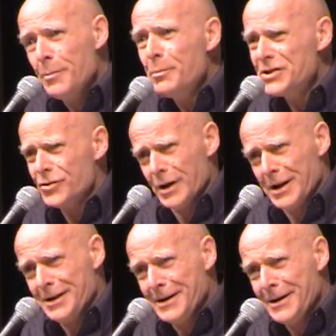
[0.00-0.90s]
Mystery.
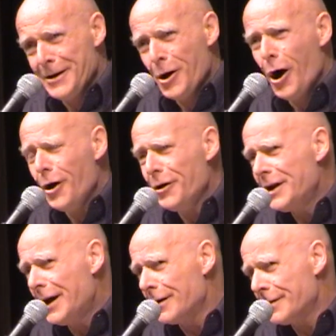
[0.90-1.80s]
How
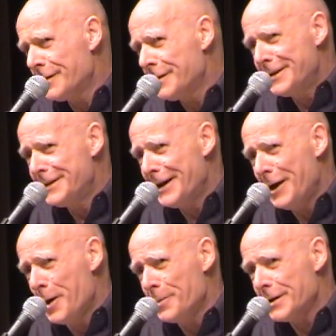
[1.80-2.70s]
on earth did that
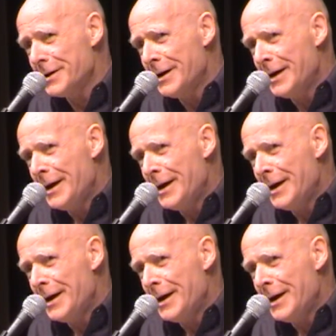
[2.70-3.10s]
happen?